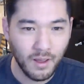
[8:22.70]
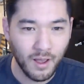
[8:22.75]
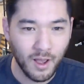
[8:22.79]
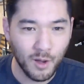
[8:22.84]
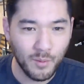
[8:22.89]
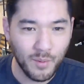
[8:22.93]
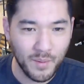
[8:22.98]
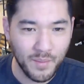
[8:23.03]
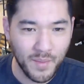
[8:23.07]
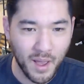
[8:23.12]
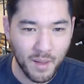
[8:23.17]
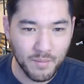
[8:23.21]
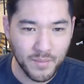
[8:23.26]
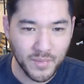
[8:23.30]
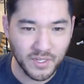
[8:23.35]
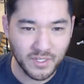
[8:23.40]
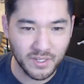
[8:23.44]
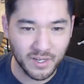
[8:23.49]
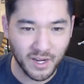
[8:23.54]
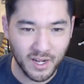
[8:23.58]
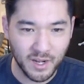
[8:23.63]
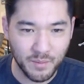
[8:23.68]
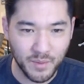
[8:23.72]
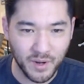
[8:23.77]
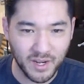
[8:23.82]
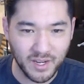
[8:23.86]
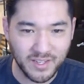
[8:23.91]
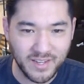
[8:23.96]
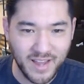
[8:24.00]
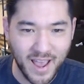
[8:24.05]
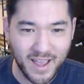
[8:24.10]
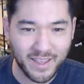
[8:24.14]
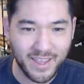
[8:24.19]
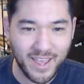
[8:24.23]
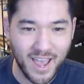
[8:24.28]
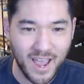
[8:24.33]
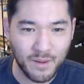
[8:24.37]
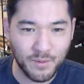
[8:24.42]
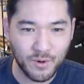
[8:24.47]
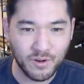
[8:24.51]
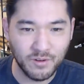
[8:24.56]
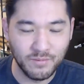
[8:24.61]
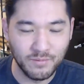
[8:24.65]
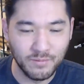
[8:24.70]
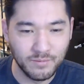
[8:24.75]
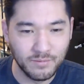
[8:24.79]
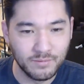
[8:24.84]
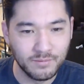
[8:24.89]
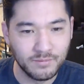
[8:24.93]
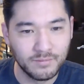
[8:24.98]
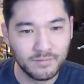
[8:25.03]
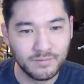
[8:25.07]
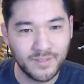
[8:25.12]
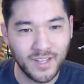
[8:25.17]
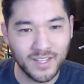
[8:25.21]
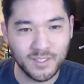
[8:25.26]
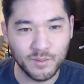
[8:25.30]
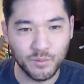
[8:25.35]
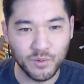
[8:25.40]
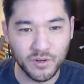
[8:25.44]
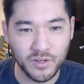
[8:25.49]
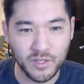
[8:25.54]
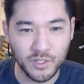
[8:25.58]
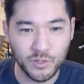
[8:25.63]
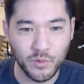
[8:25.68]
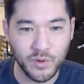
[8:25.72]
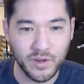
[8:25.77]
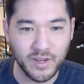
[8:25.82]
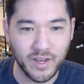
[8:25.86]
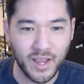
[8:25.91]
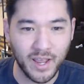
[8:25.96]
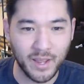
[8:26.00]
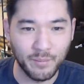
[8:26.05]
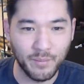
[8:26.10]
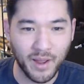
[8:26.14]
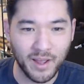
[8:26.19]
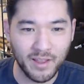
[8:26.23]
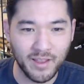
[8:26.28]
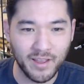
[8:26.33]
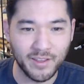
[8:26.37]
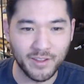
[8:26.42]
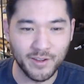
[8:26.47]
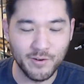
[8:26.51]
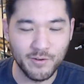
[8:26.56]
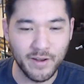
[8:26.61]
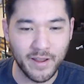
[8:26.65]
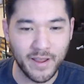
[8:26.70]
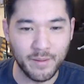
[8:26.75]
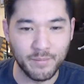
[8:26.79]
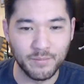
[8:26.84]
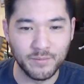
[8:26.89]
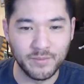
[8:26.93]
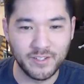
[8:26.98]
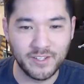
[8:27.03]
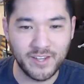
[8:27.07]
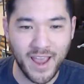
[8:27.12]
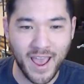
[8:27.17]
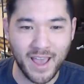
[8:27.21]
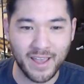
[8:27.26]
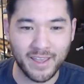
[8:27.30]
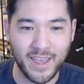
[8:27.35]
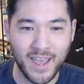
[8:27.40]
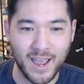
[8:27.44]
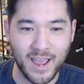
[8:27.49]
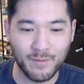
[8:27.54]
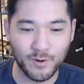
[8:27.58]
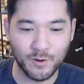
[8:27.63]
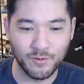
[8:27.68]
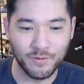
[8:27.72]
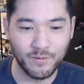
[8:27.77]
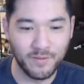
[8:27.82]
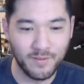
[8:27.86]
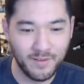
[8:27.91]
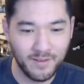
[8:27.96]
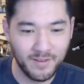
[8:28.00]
I hope I'm not missing anybody. Dak Hammer, that's a pretty sweet name. I like your name, Dak Hammer.